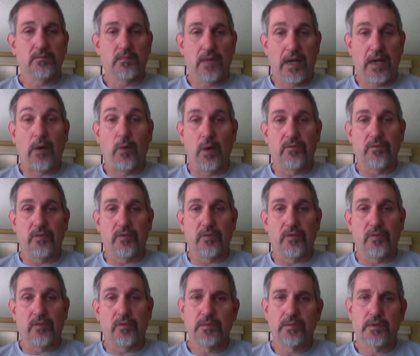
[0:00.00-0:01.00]

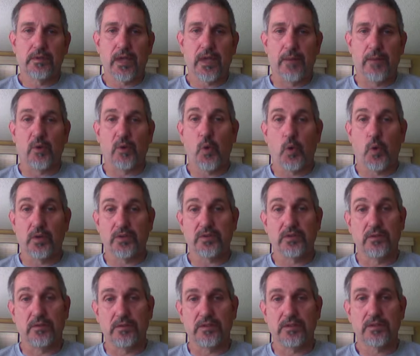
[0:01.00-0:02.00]
However, the Common Core is
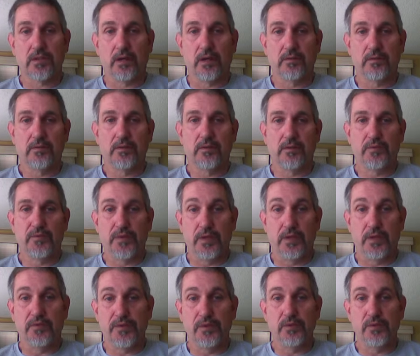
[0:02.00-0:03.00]
going to start
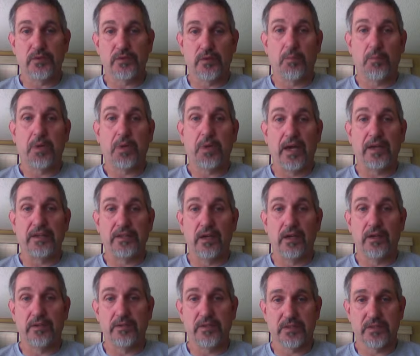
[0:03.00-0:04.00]
in the future apply to
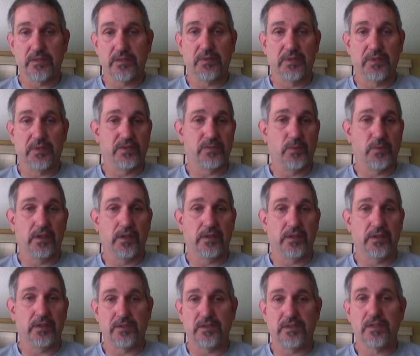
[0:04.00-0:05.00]
other disciplines as well,
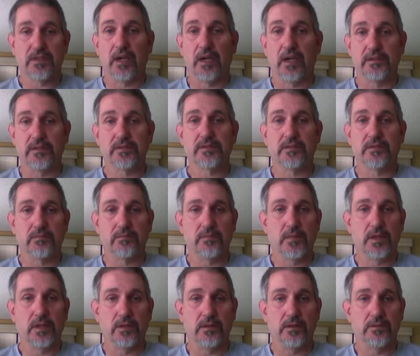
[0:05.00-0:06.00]
such as science
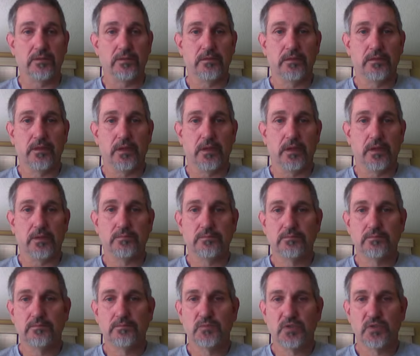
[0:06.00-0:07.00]
and
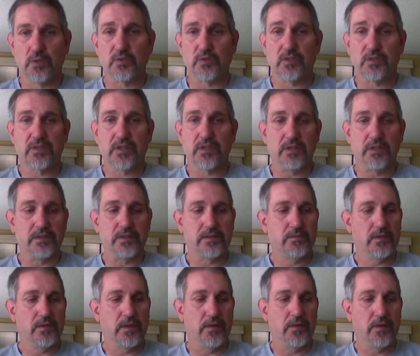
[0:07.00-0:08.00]
social studies
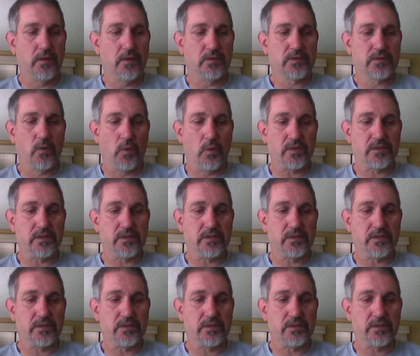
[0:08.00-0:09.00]
and those
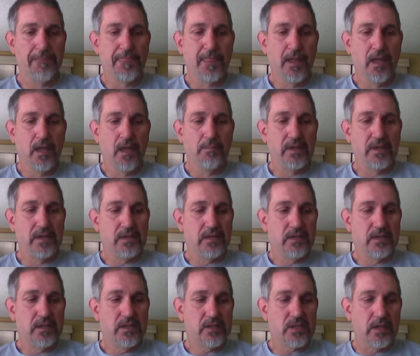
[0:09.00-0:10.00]
courses. But in a
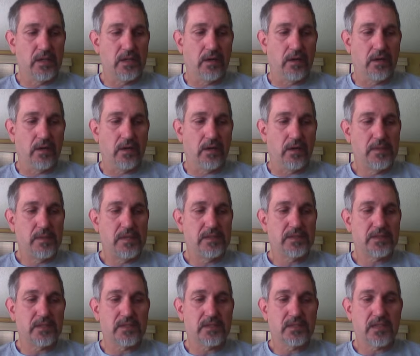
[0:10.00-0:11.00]
nutshell, MI
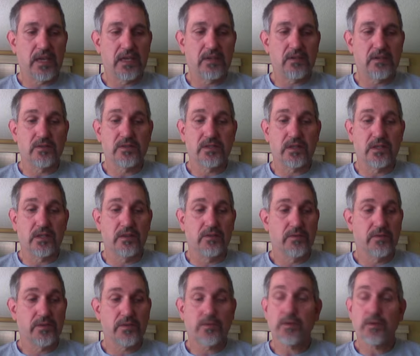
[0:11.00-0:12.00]
meets the standards
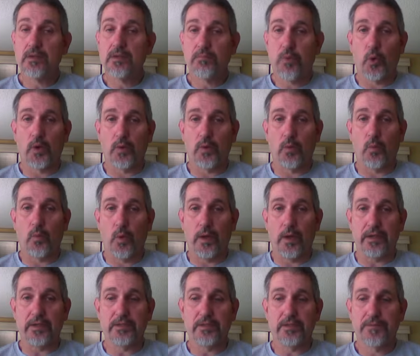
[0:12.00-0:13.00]
in three important
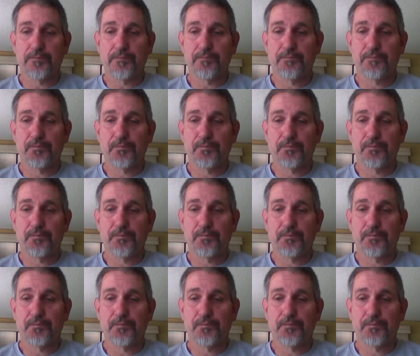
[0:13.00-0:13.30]
ways.